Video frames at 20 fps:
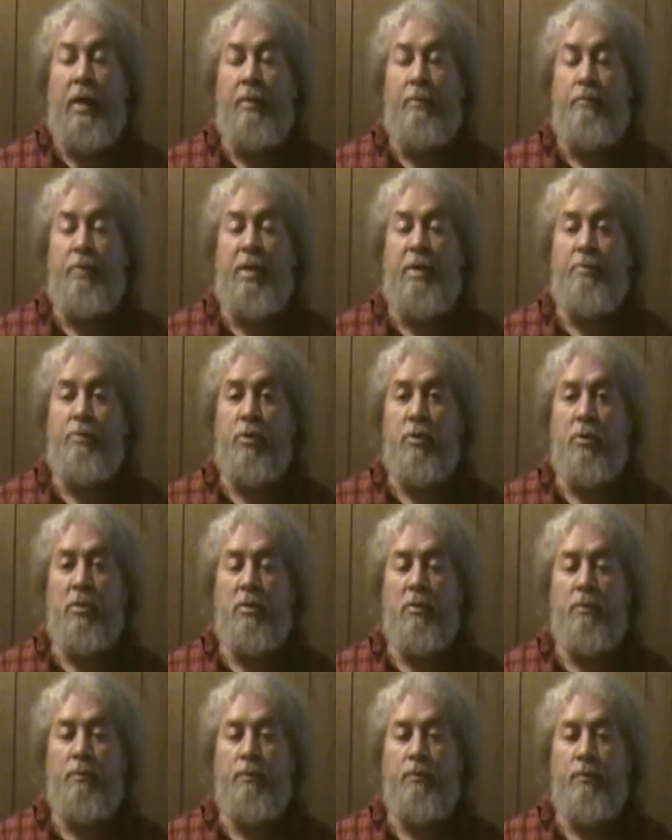and
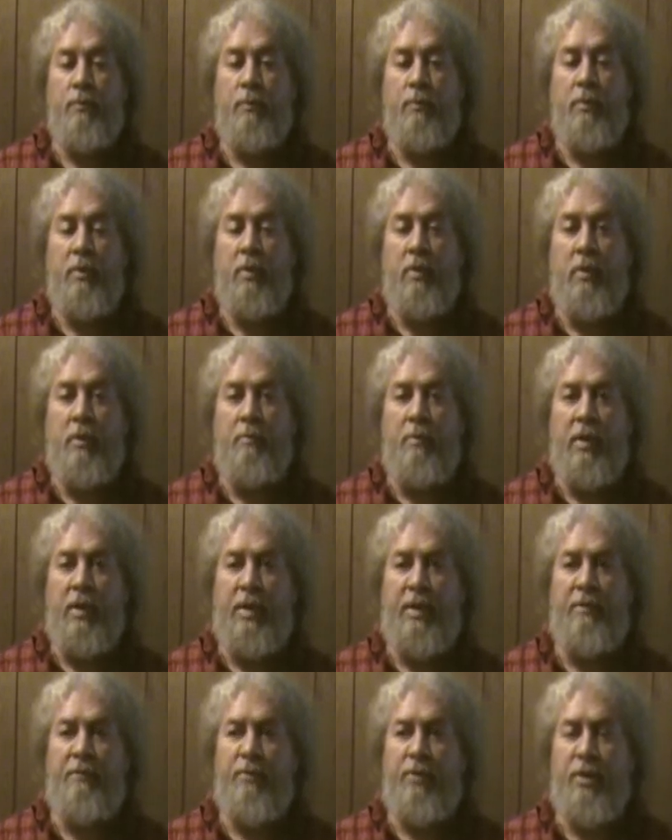people
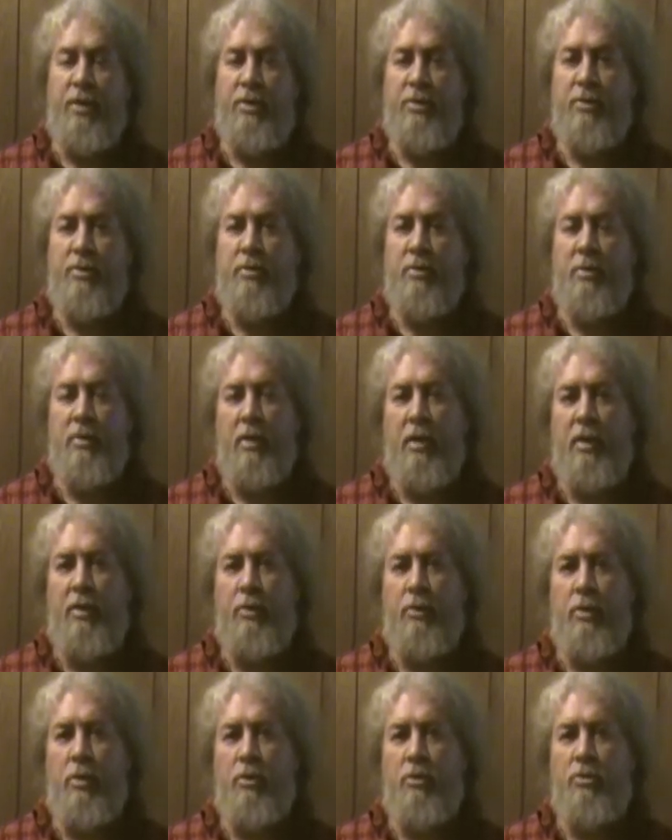believe this,
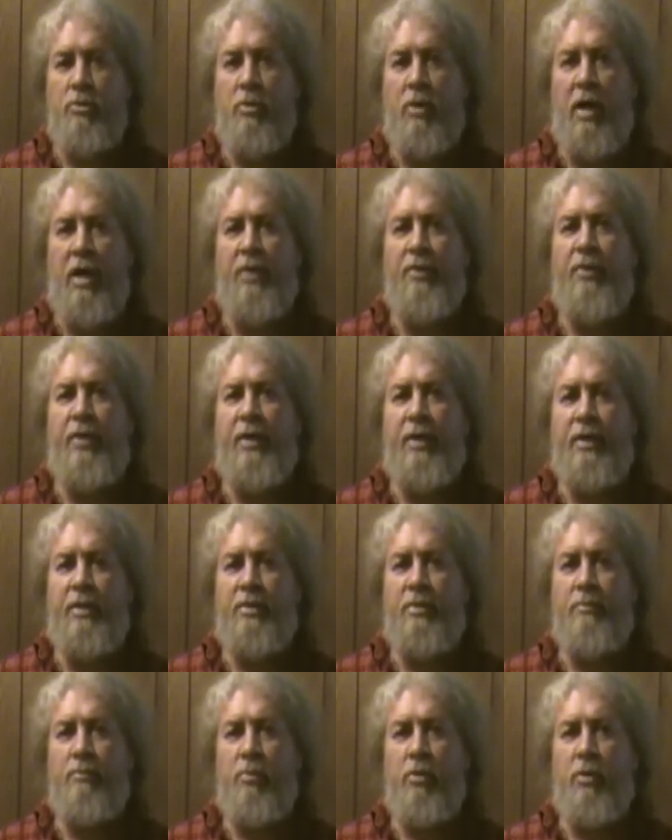so I think
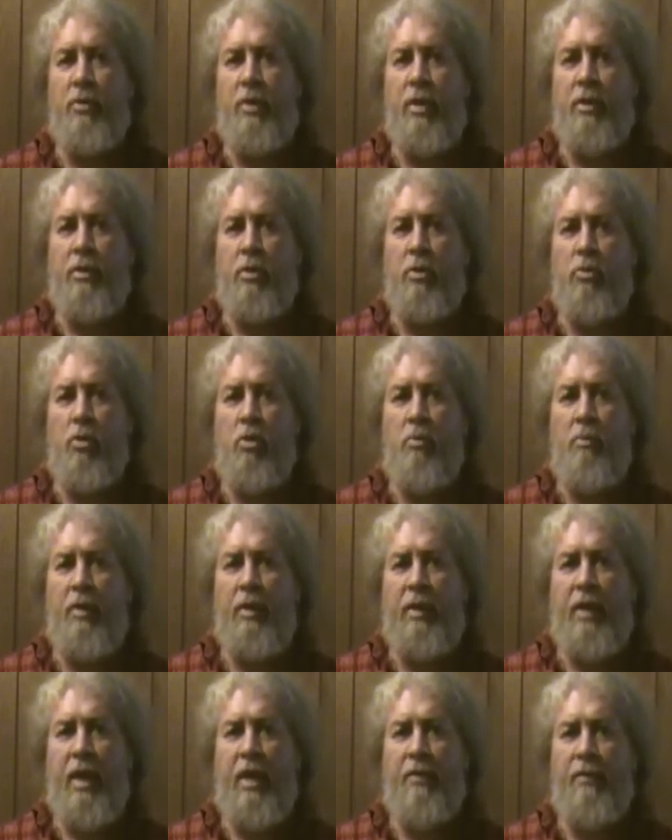it's a book that the
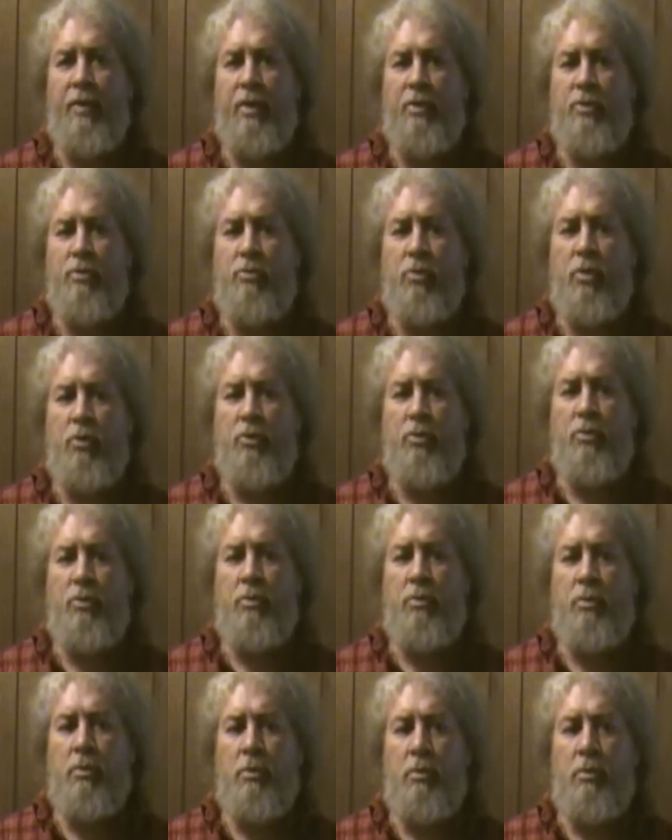Roman Catholics wrote